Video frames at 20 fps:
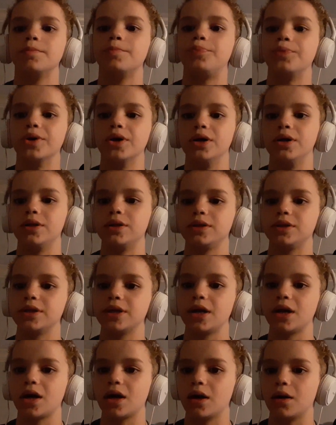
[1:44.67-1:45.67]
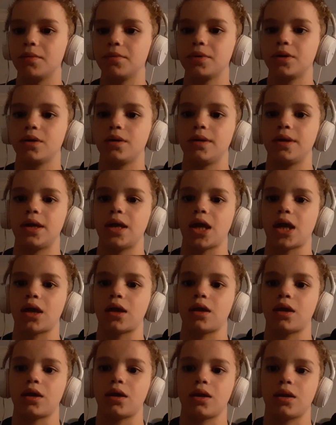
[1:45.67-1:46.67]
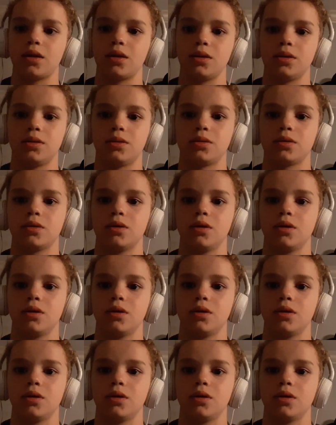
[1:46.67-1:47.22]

But yeah, and